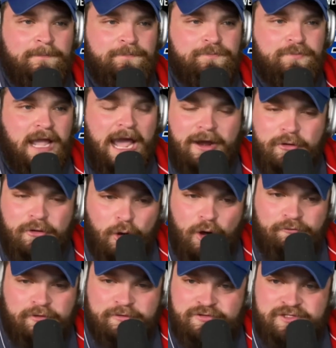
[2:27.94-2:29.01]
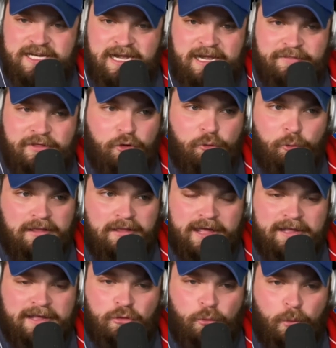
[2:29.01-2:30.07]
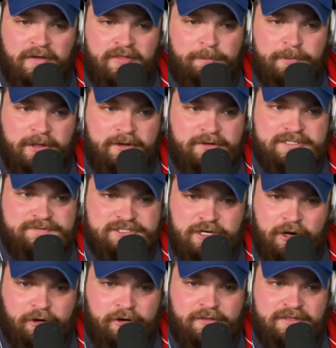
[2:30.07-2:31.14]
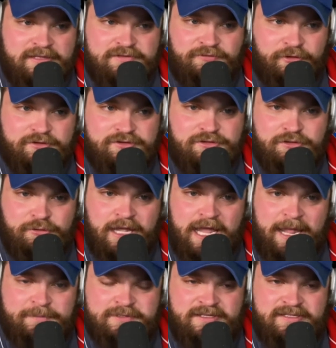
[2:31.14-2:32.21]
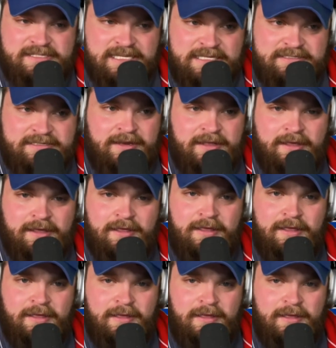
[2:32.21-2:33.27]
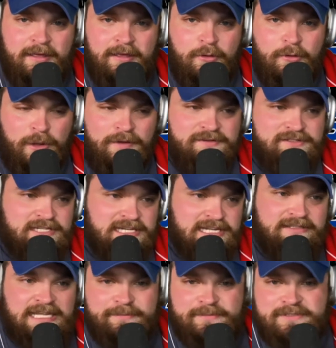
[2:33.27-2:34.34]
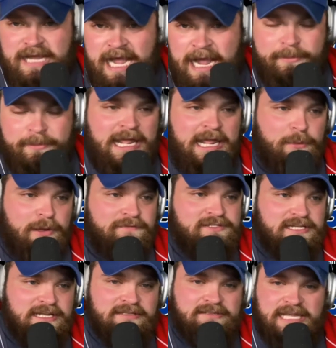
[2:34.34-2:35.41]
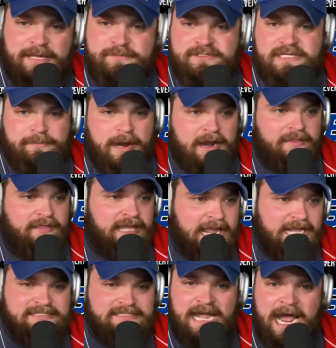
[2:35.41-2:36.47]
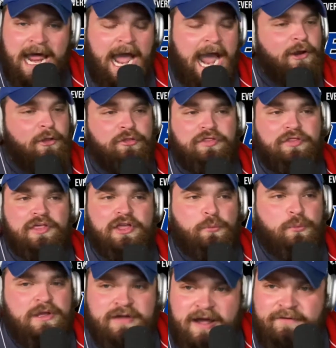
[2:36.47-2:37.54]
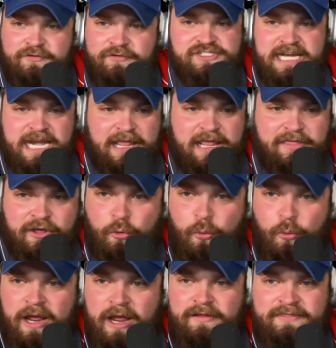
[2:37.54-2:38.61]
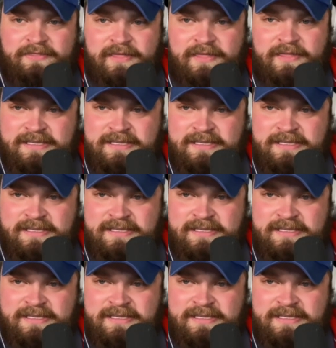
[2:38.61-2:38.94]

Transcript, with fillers: I don't know if we've seen anything quite like the way the Bills have started these first two games of the season. We've seen teams dominate. We've seen teams come out of the gates hot. I don't think we've ever seen anything quite like this.